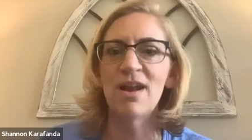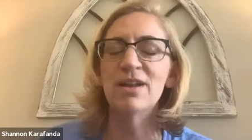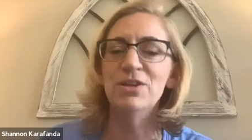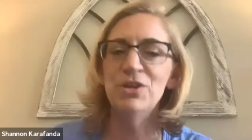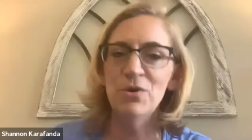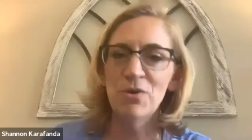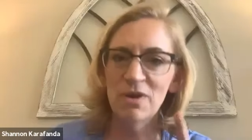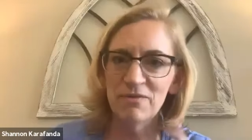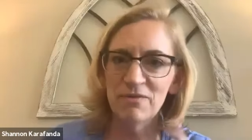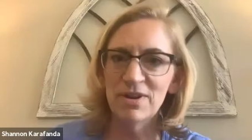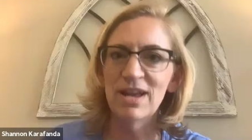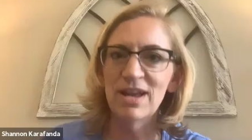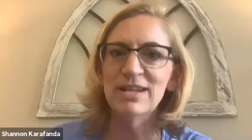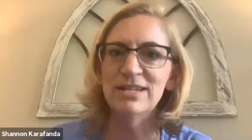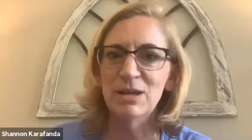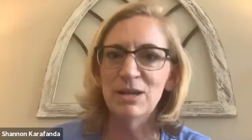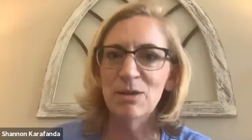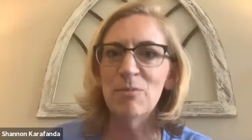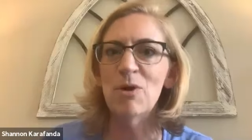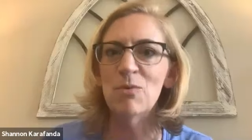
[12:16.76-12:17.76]
and you have an
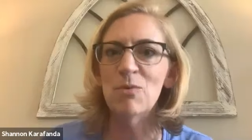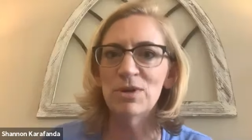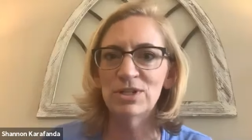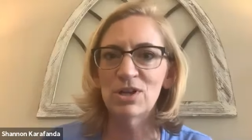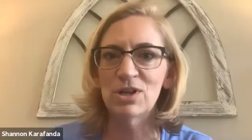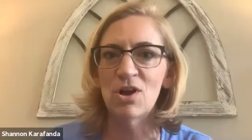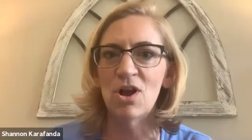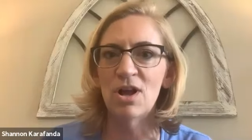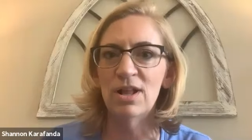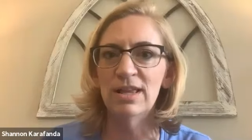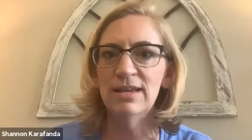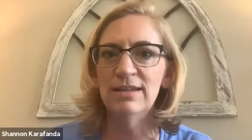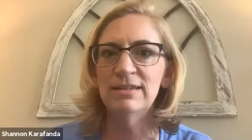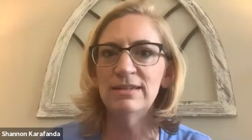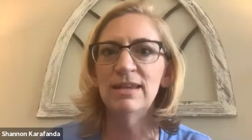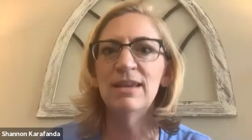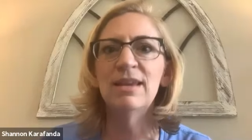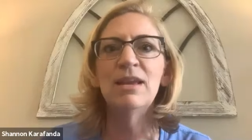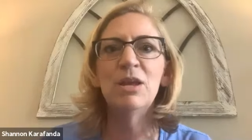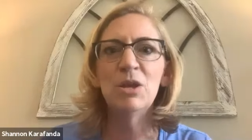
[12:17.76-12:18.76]
idea about what to call it,
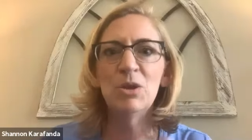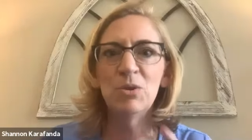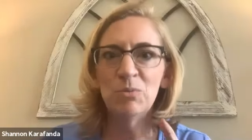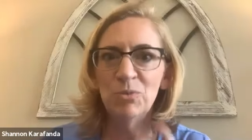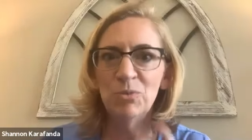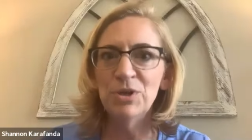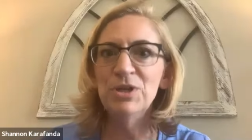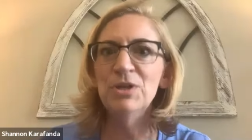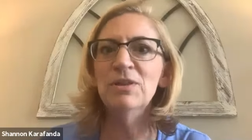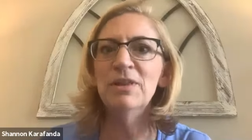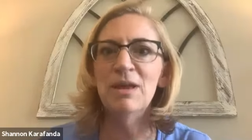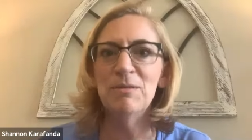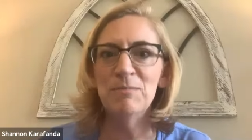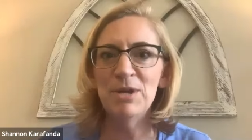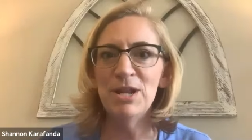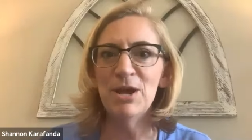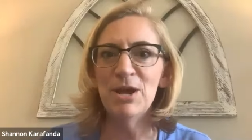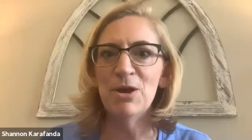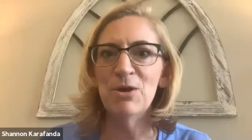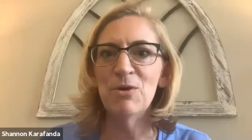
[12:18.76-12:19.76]
will you let me
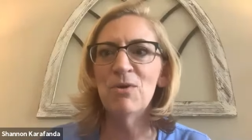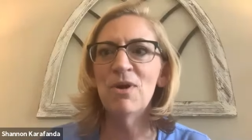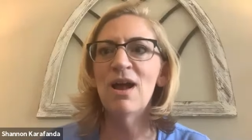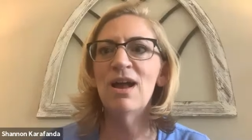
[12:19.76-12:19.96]
put know? In the